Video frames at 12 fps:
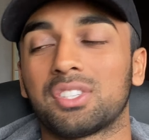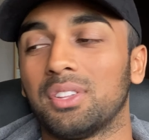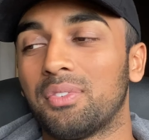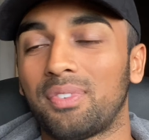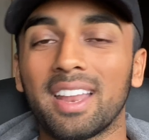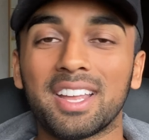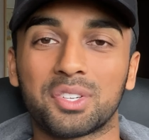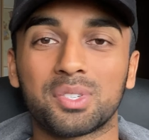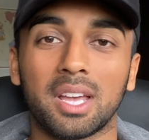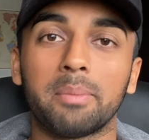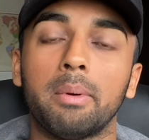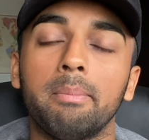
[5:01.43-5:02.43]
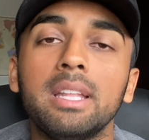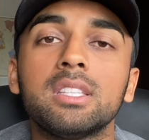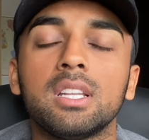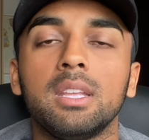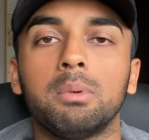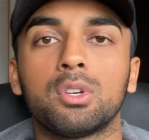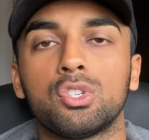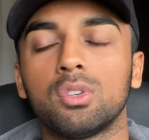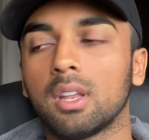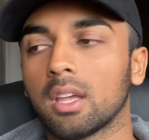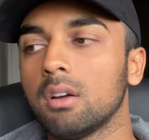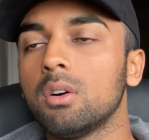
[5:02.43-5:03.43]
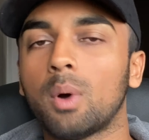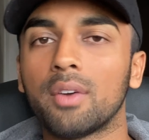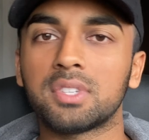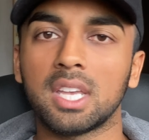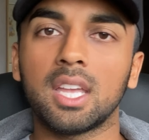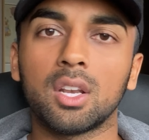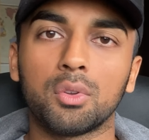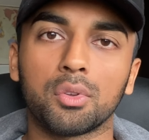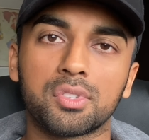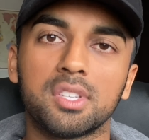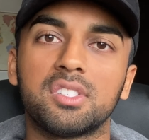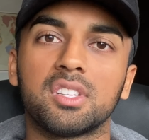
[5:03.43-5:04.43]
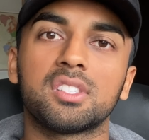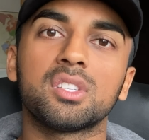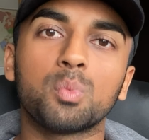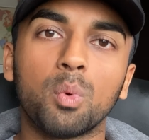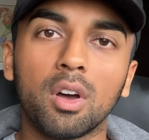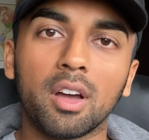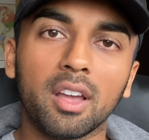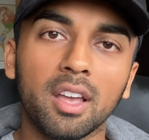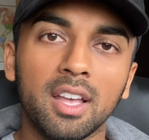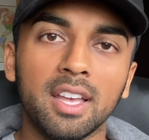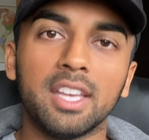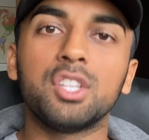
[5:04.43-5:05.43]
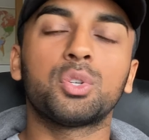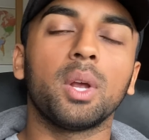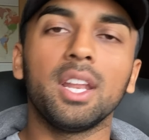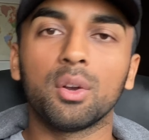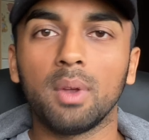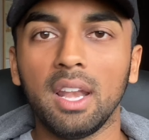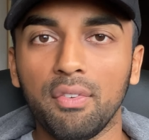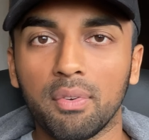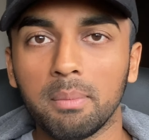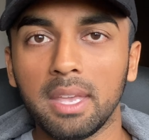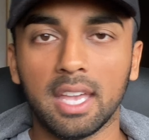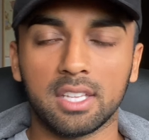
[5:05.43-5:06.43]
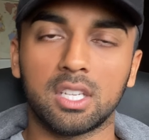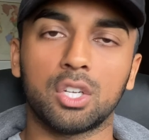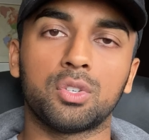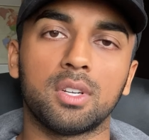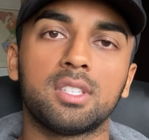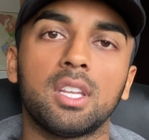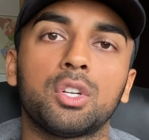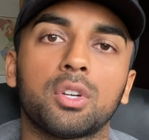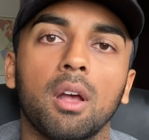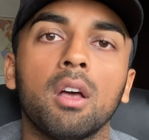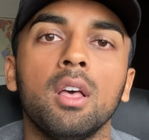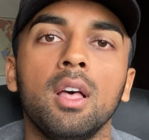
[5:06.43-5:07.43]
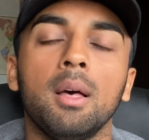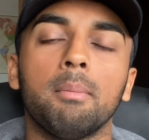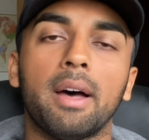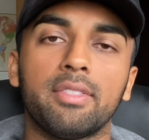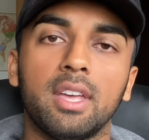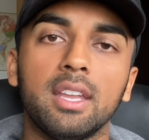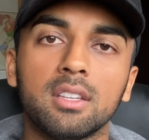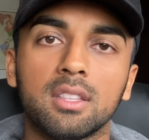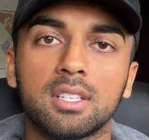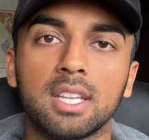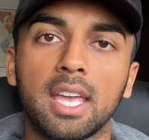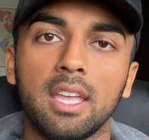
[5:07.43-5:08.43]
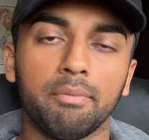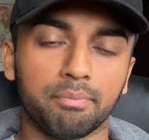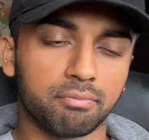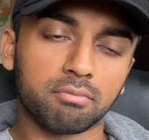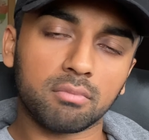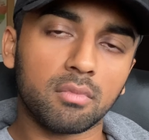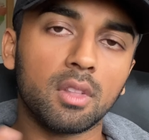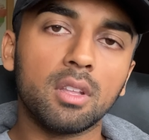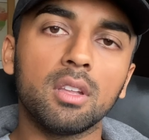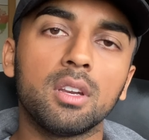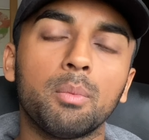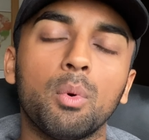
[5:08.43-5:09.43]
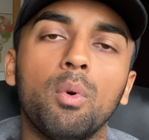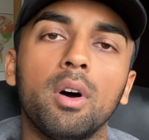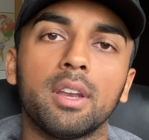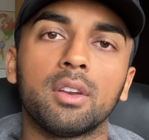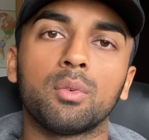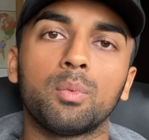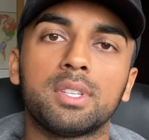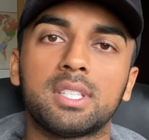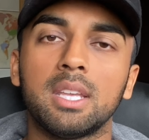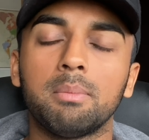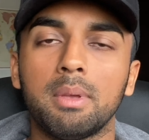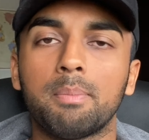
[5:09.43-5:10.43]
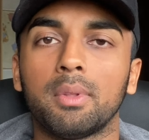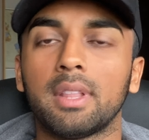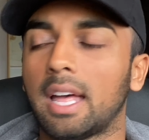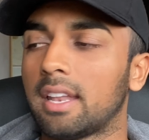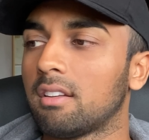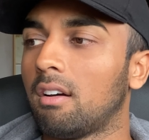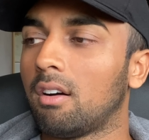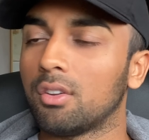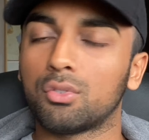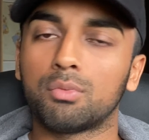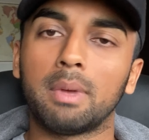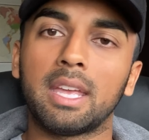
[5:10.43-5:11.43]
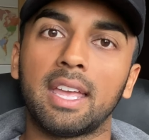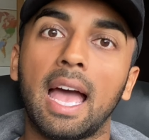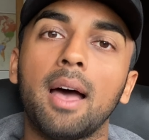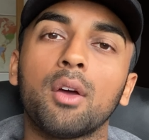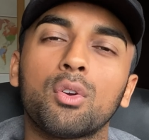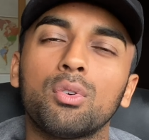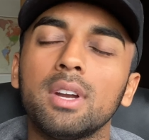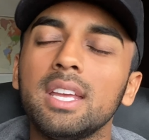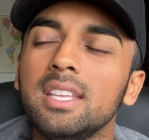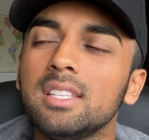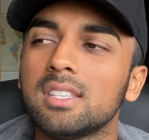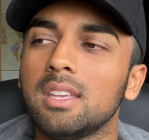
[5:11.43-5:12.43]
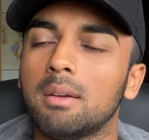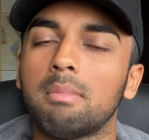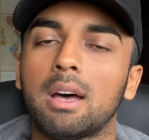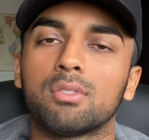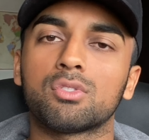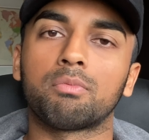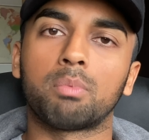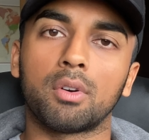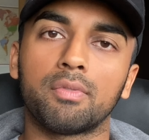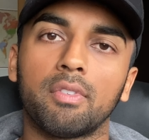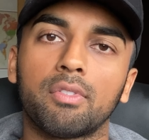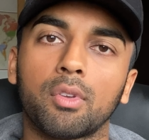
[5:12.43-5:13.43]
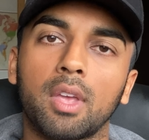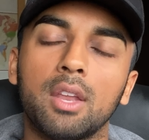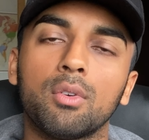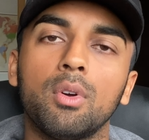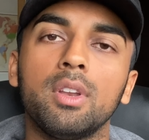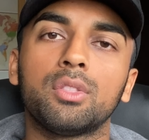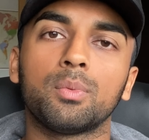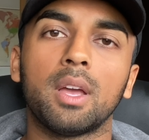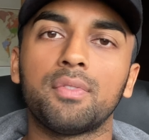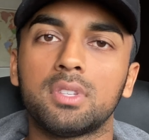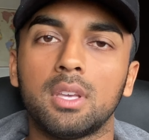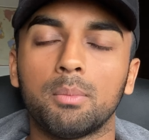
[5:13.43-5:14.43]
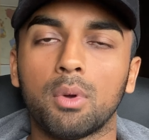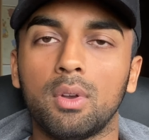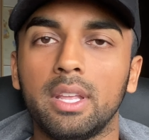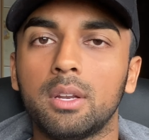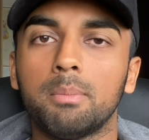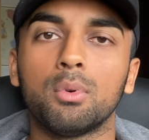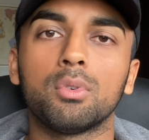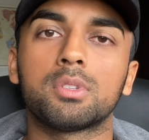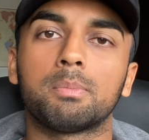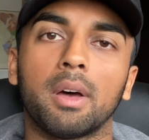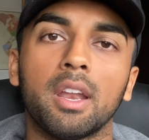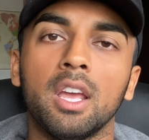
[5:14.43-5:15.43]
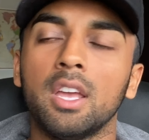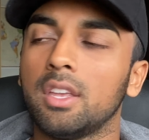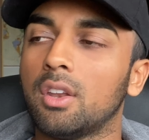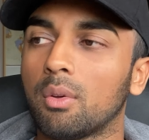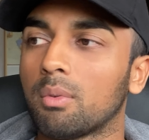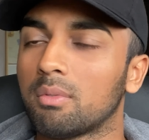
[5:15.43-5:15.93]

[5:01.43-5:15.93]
on the financial side, but mentally, because you're like, oh, I've taken losses. Does this work? Is trading really for me, etc., etc.? But at the end of the day, number one, we're seeing people that are making a crazy amounts of profits, okay? Not only through FTMO leaderboards, but, you know,